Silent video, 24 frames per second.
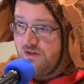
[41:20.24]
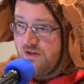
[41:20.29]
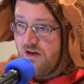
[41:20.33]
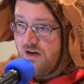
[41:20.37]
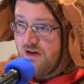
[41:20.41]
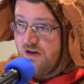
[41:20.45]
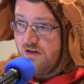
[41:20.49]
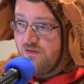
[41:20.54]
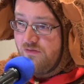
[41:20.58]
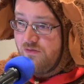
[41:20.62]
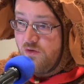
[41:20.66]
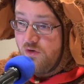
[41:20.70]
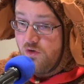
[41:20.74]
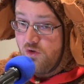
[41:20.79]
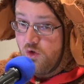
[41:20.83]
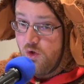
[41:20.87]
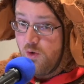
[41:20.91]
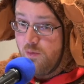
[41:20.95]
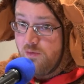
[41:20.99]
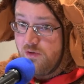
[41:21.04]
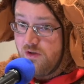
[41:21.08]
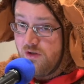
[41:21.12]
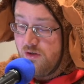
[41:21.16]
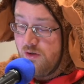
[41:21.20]
card for
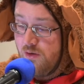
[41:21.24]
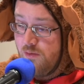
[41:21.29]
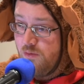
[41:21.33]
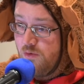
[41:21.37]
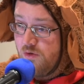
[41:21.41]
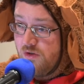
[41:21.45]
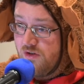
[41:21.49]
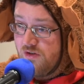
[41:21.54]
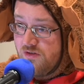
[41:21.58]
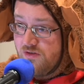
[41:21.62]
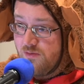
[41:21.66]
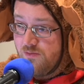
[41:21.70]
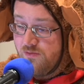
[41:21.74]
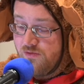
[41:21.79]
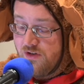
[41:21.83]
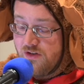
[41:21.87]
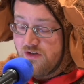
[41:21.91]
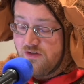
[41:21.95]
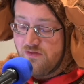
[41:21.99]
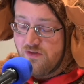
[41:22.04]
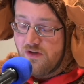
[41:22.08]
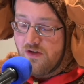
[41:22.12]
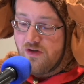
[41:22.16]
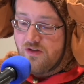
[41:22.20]
LumeCube, which are some friends
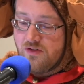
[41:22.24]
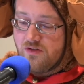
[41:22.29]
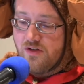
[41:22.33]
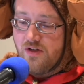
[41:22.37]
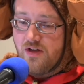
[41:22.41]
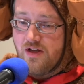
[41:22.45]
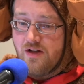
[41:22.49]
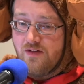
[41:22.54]
of ours.